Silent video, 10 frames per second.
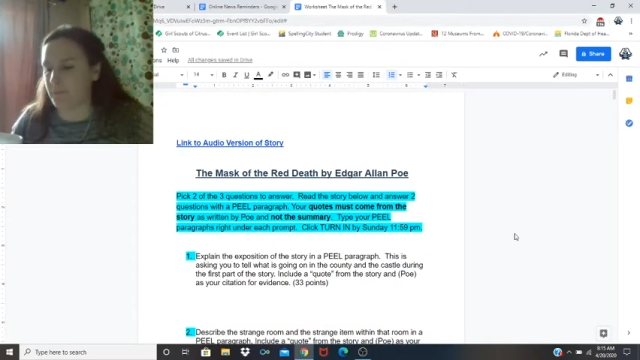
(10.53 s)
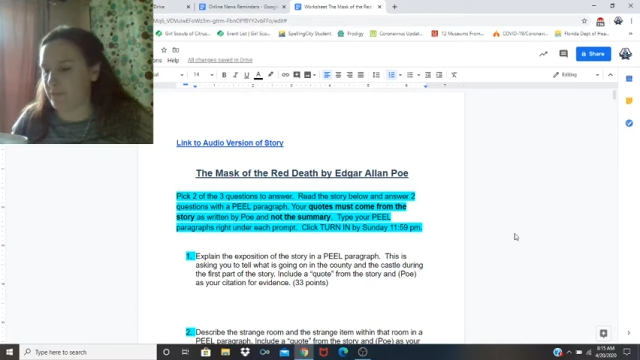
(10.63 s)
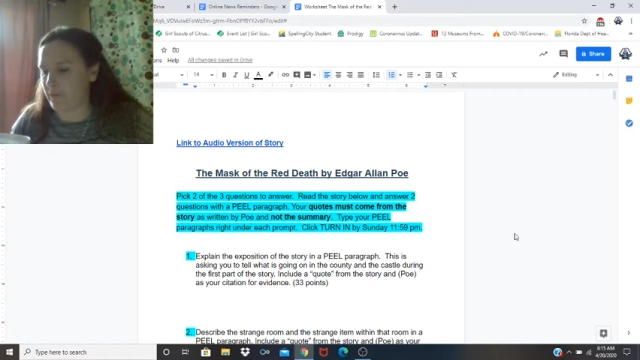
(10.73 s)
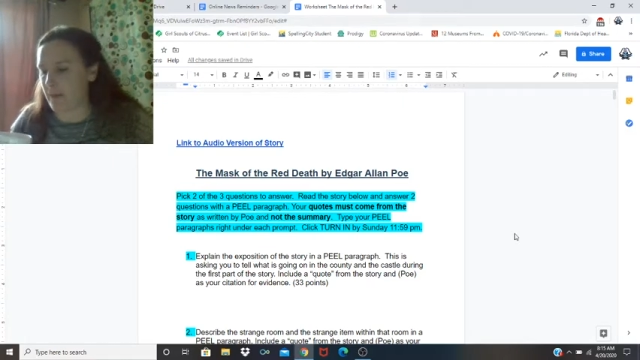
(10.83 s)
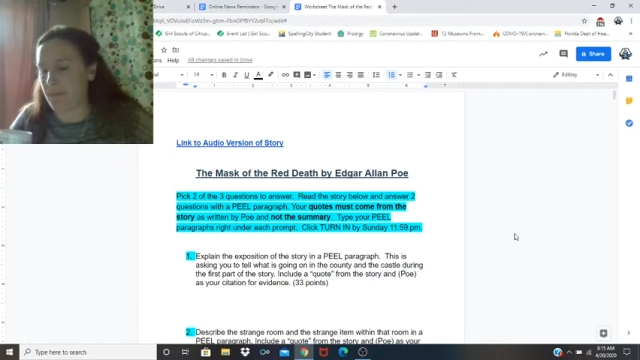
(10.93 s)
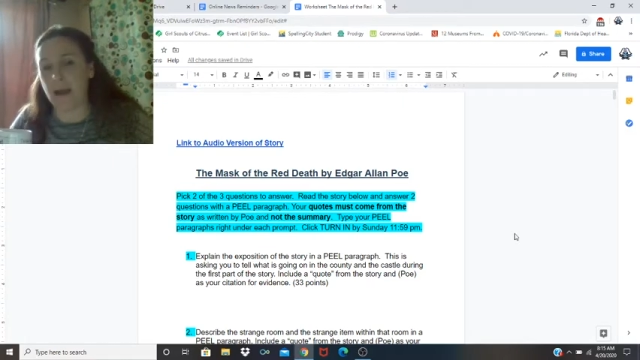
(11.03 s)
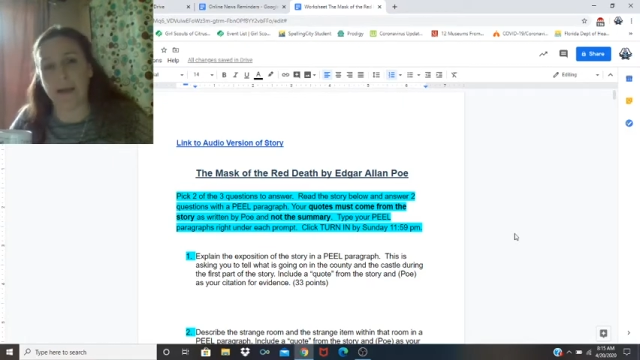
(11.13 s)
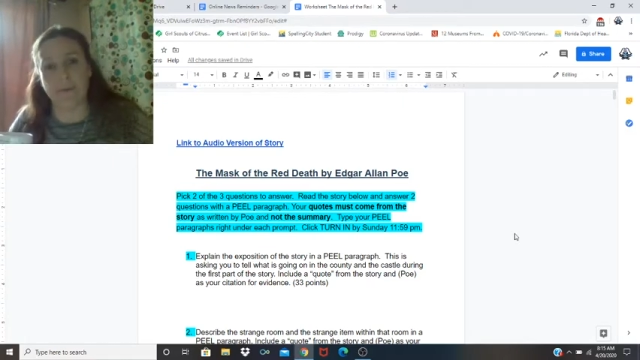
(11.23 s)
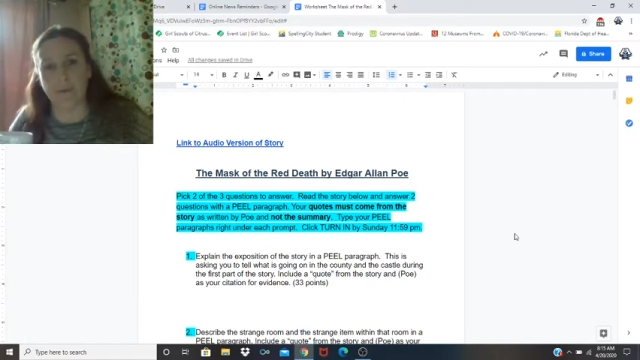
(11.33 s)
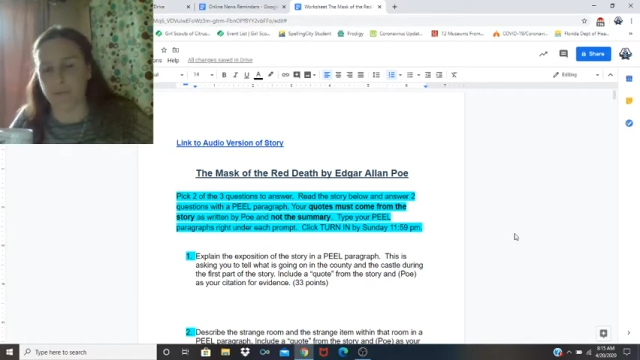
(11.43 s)
stop by
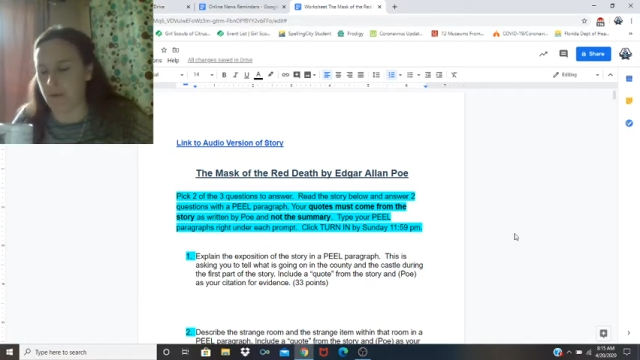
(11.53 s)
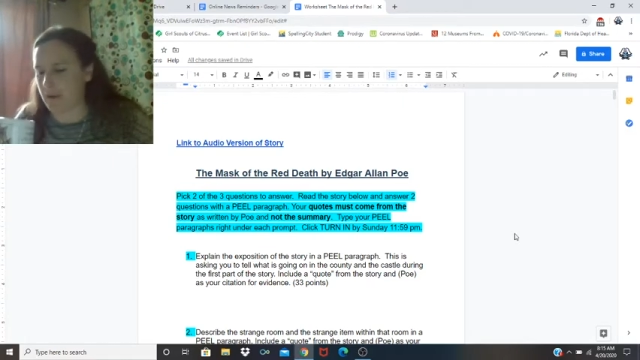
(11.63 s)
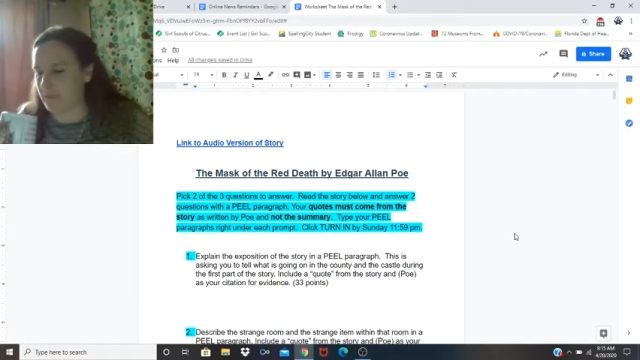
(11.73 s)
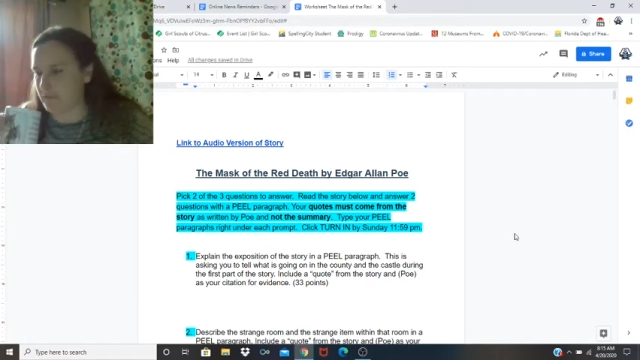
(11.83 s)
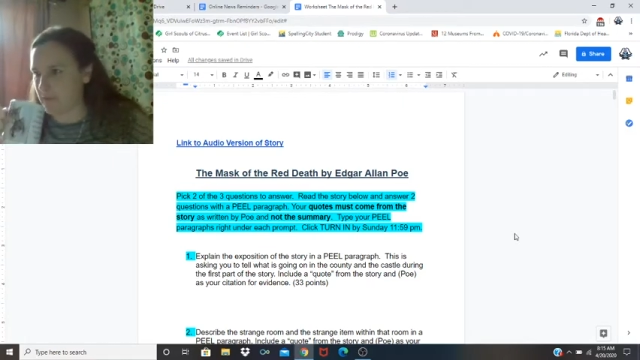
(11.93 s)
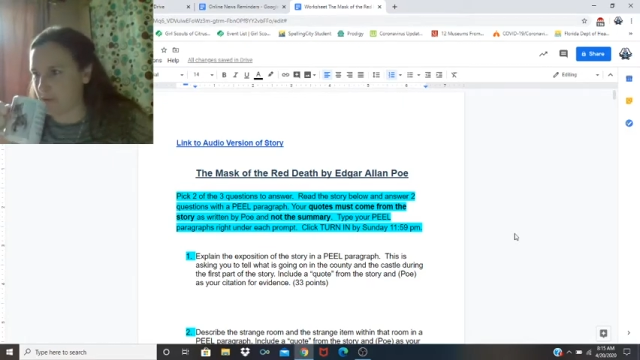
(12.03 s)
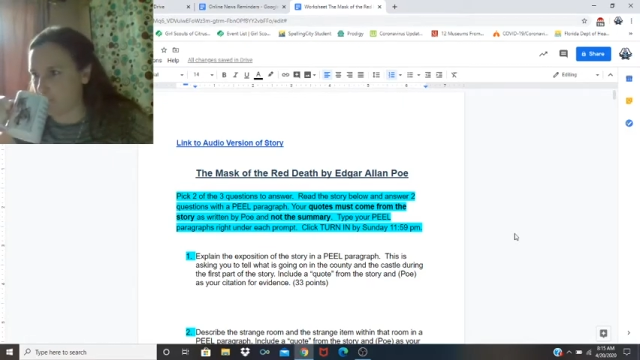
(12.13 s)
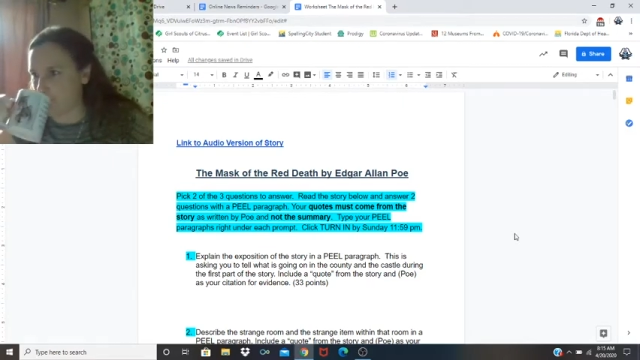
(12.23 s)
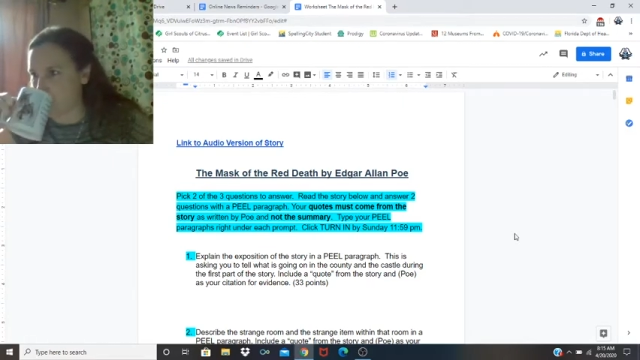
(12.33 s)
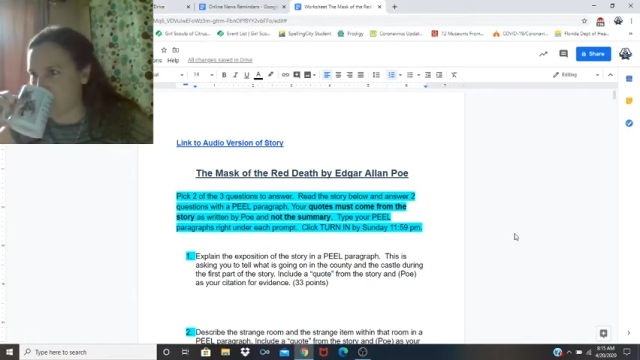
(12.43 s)
if you're at Rockledge next
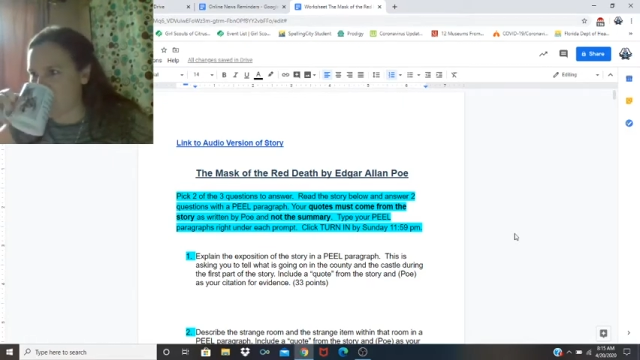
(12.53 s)
year.